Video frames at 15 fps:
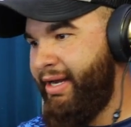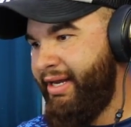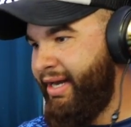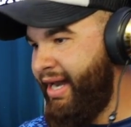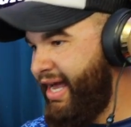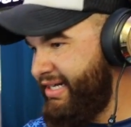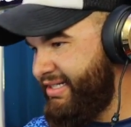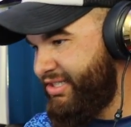did
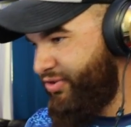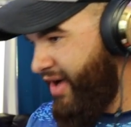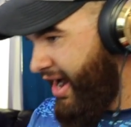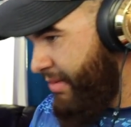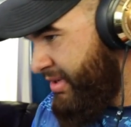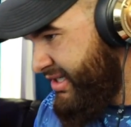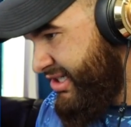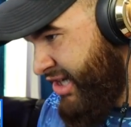not just
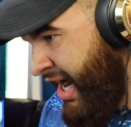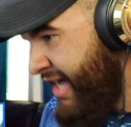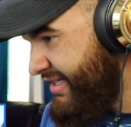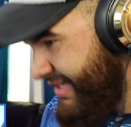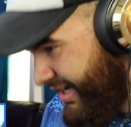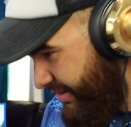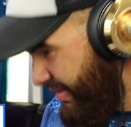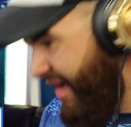grab his
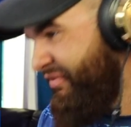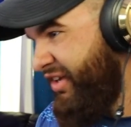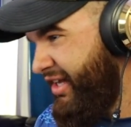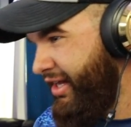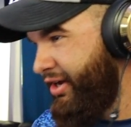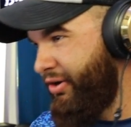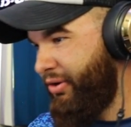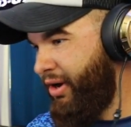Johnson in my
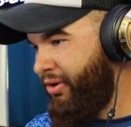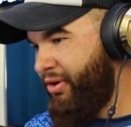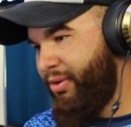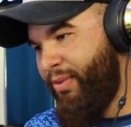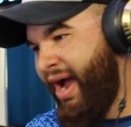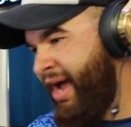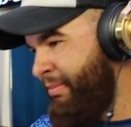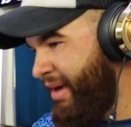video. Hold on,
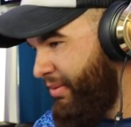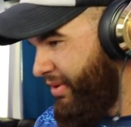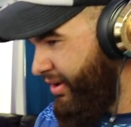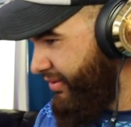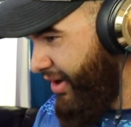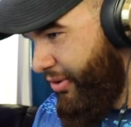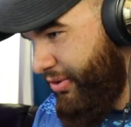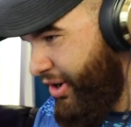why am I,
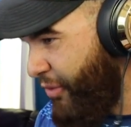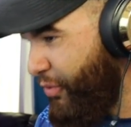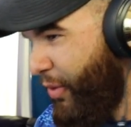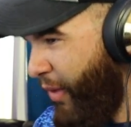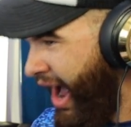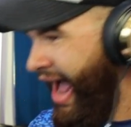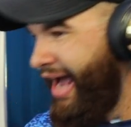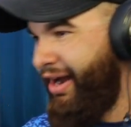no, don't
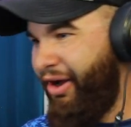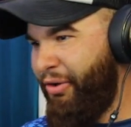rewind,